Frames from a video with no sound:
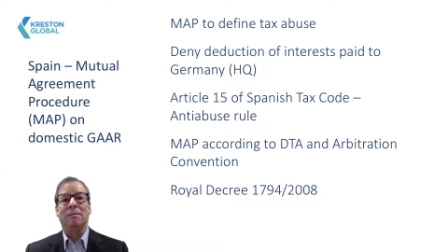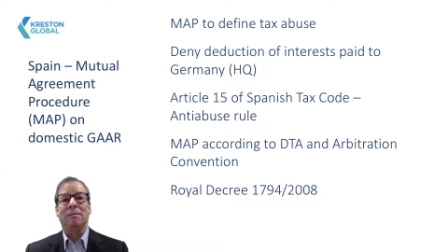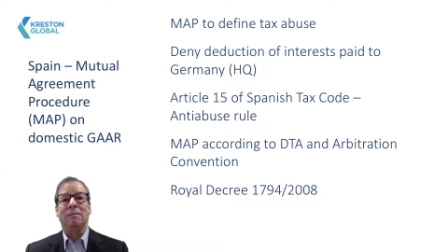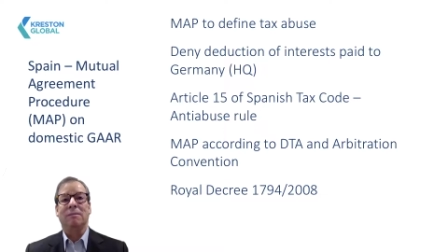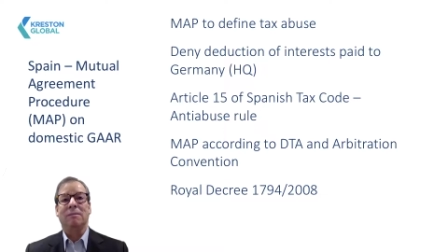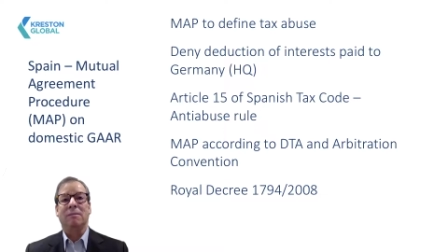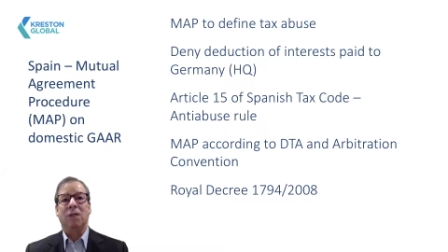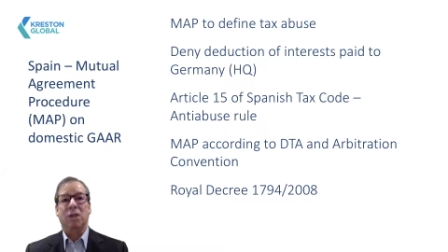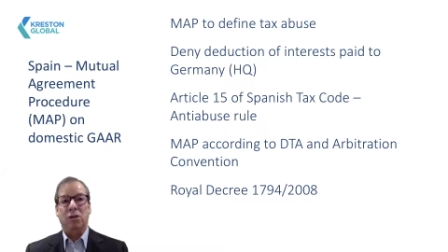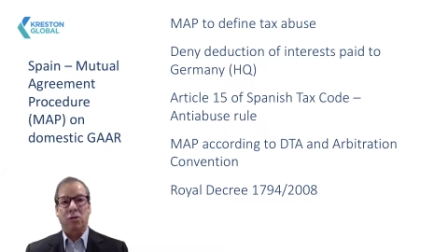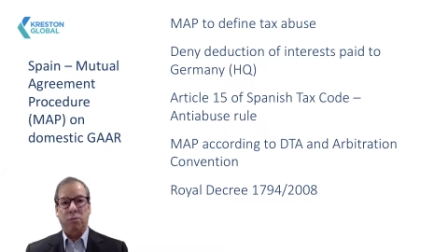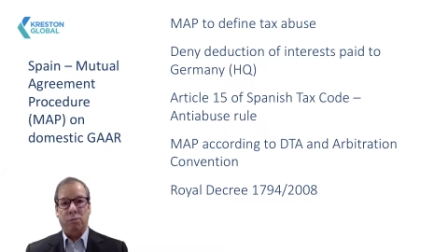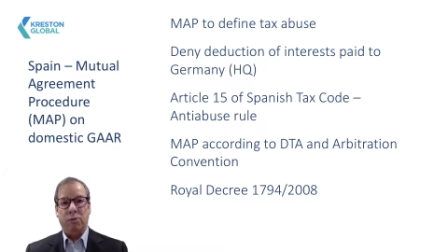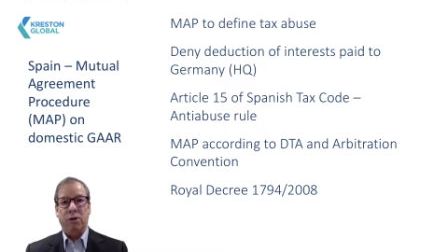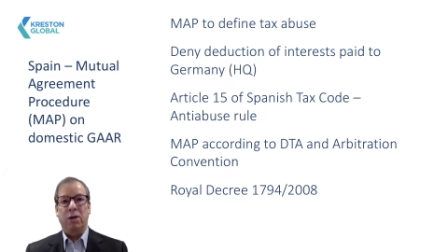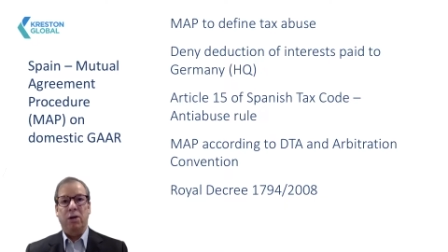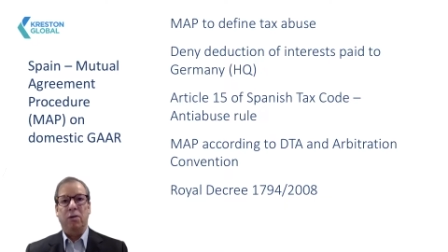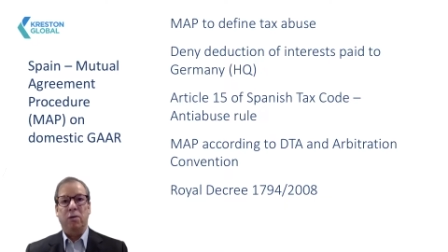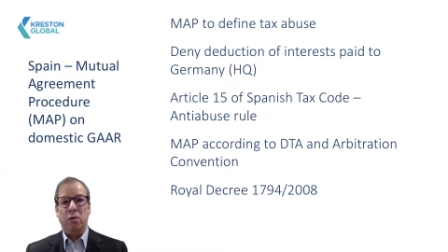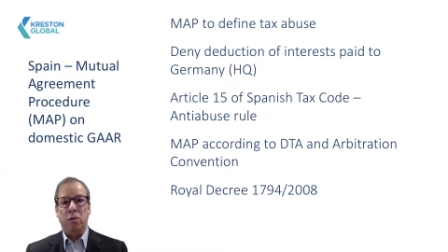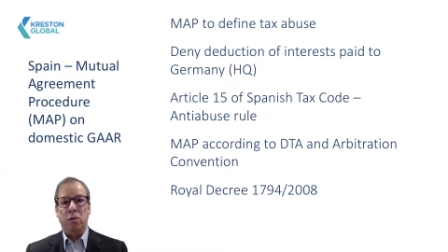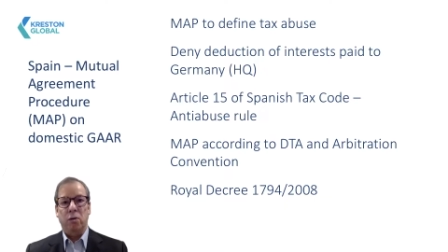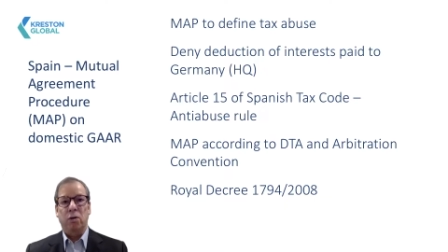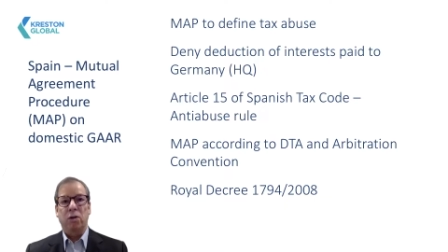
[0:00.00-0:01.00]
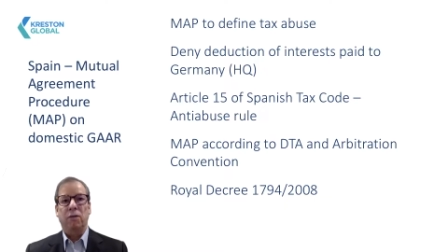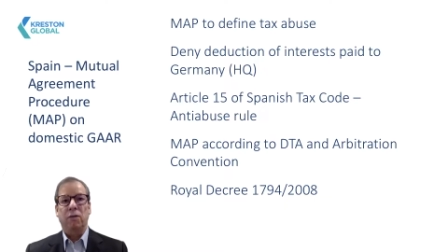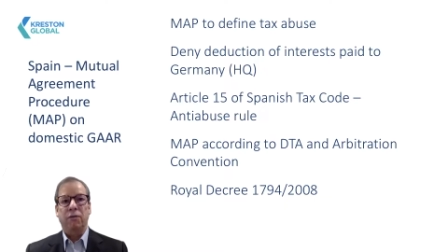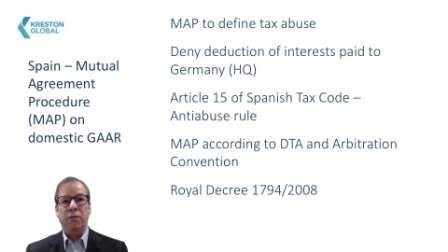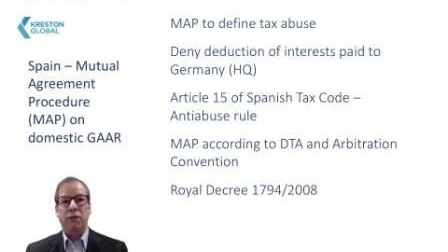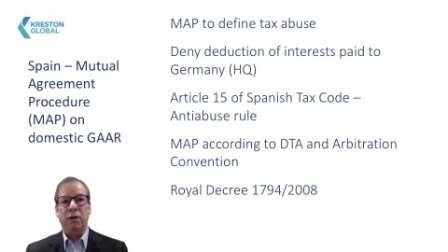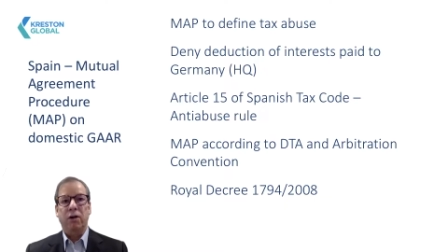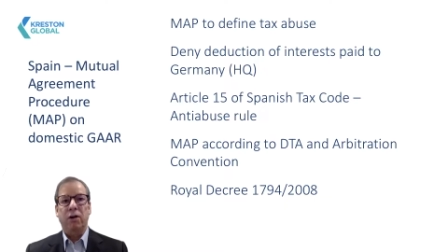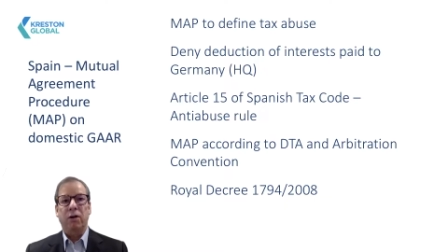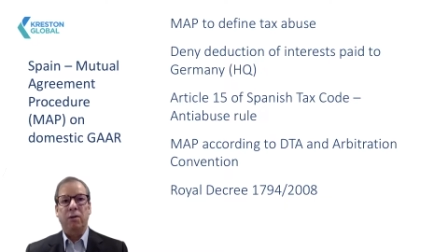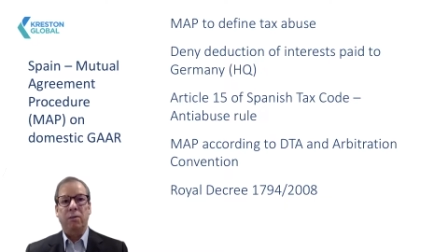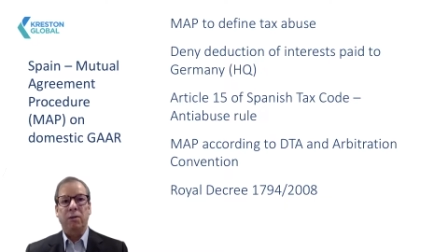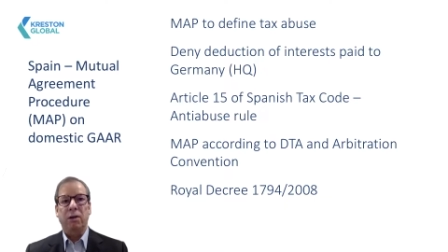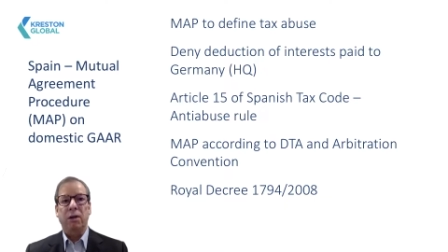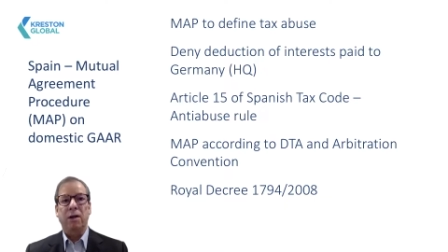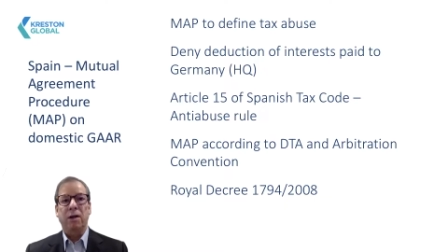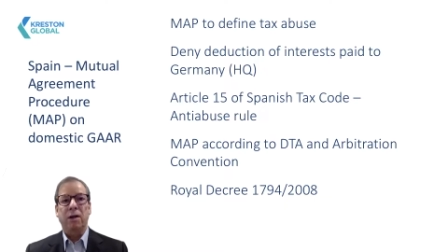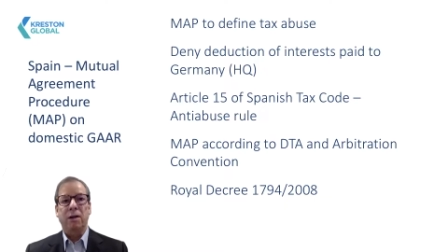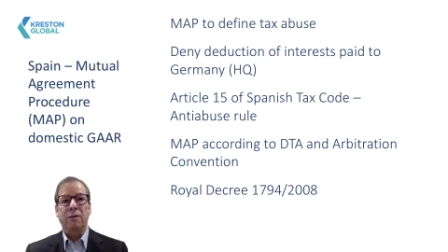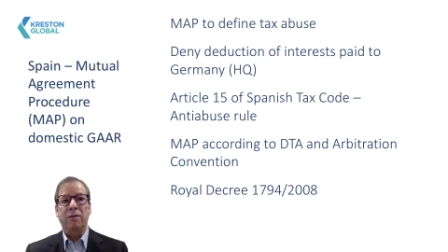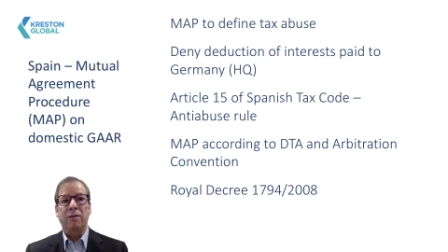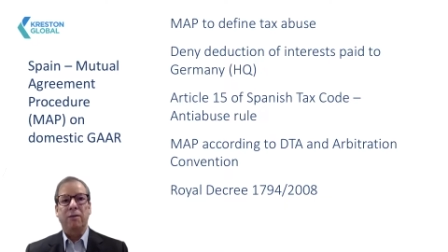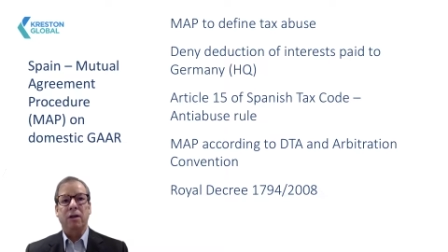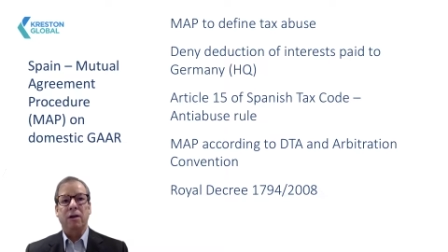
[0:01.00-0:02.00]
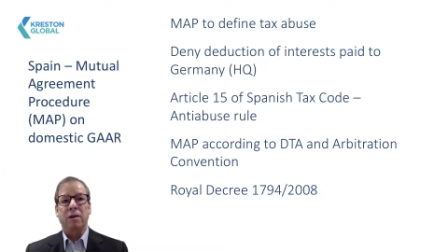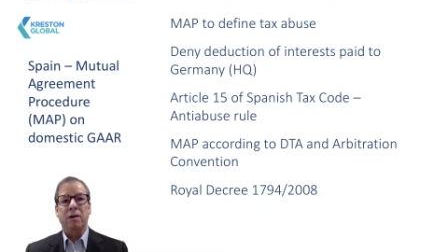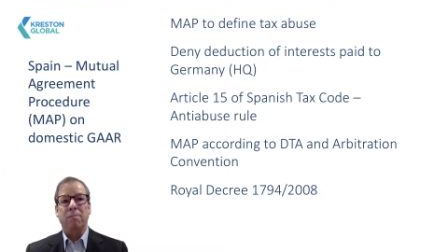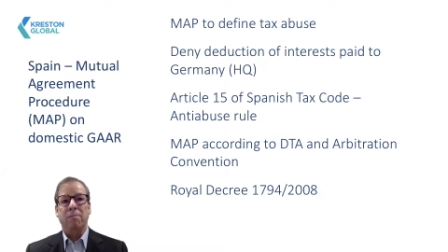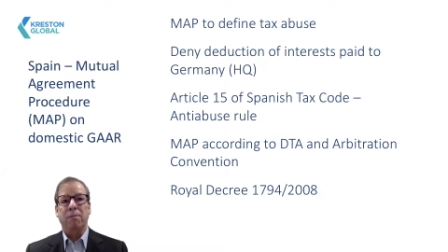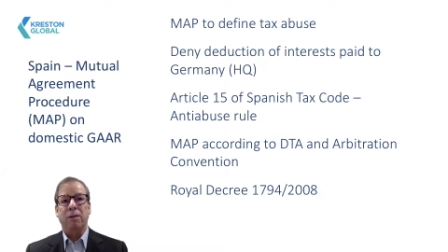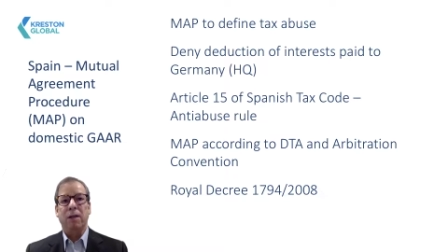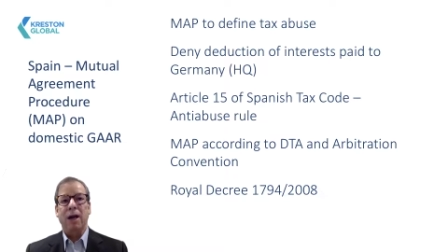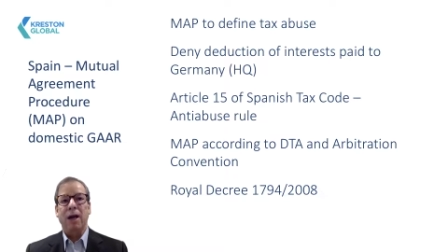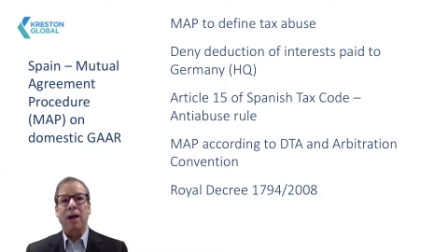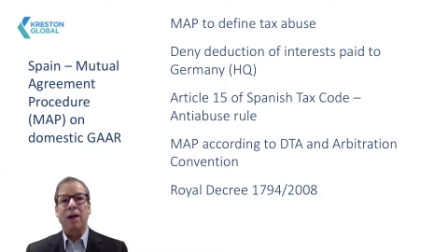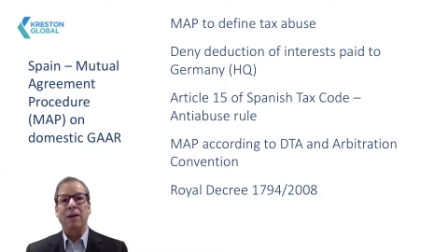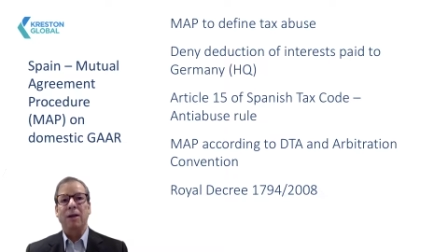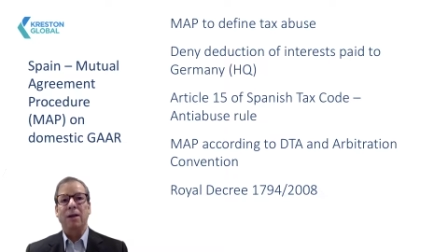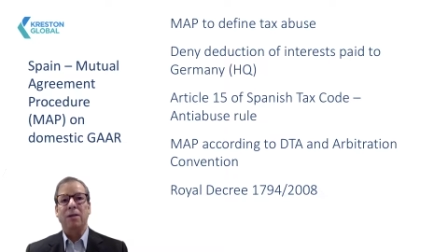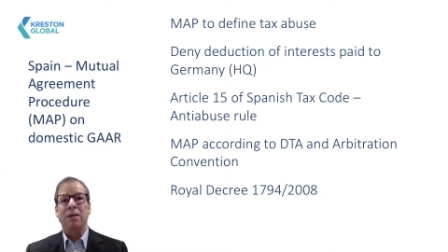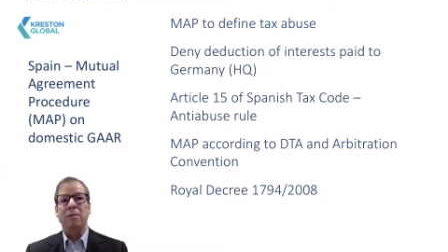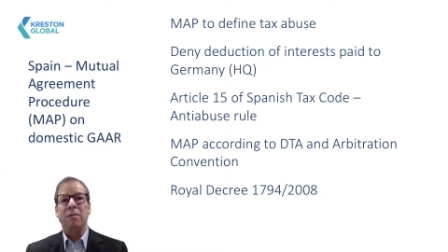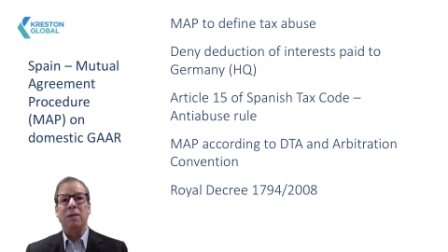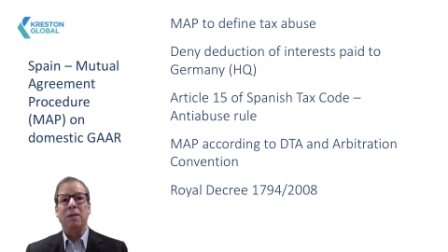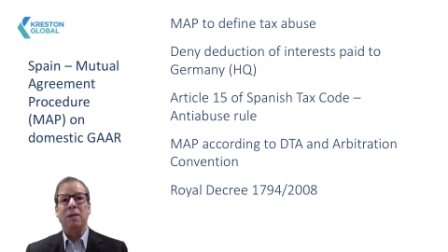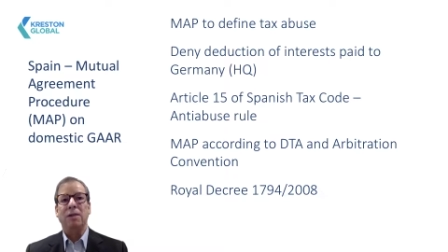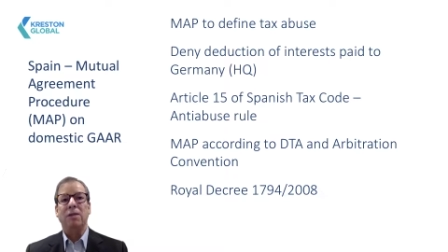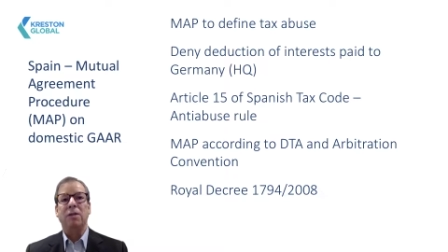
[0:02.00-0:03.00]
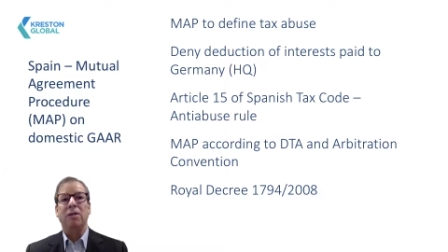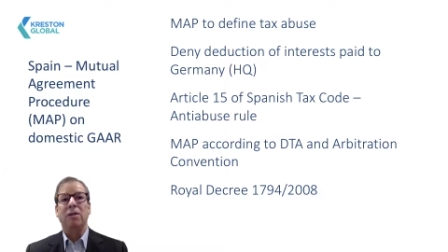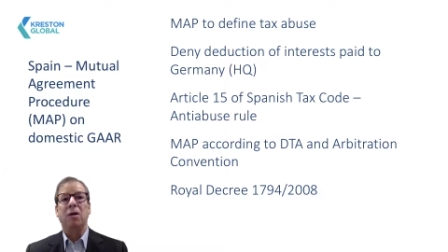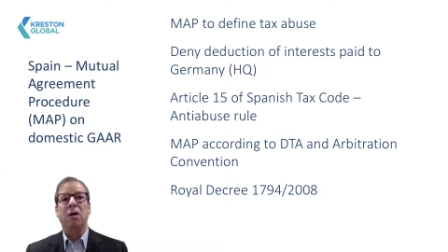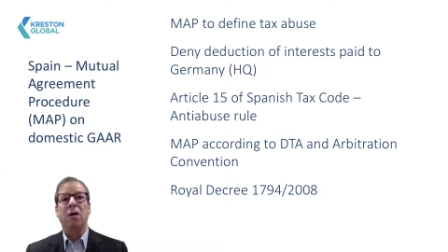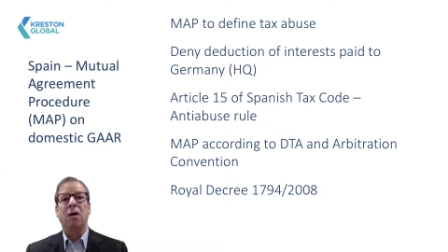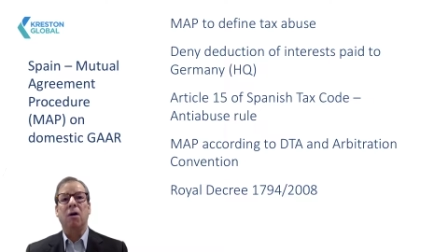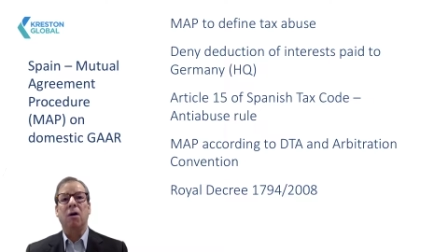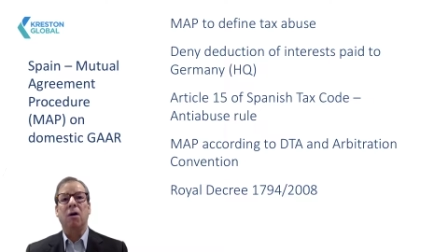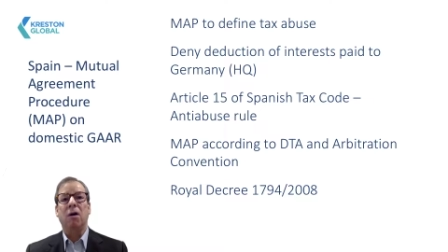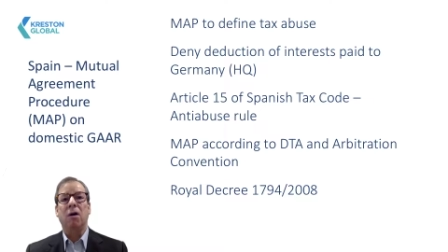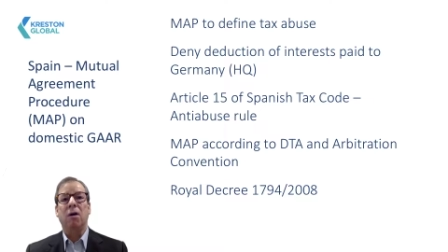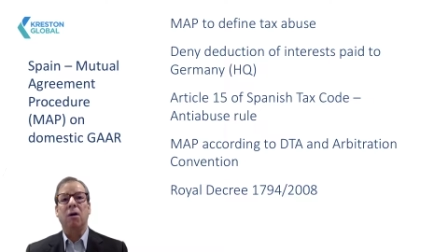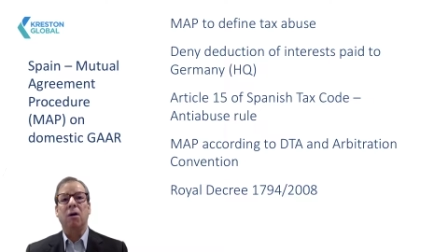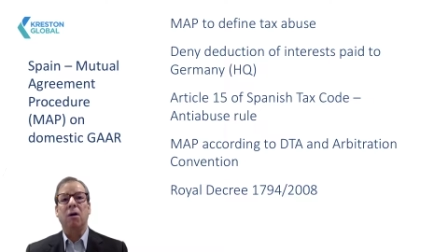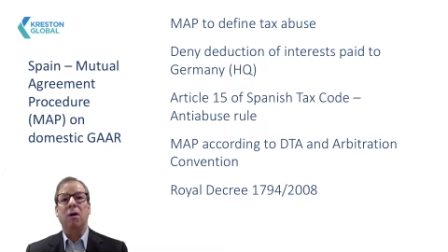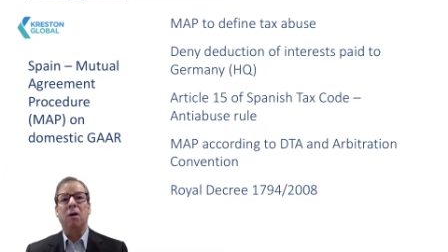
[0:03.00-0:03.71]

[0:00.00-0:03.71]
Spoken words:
The Supreme Court affirmed that applying the domestic GAR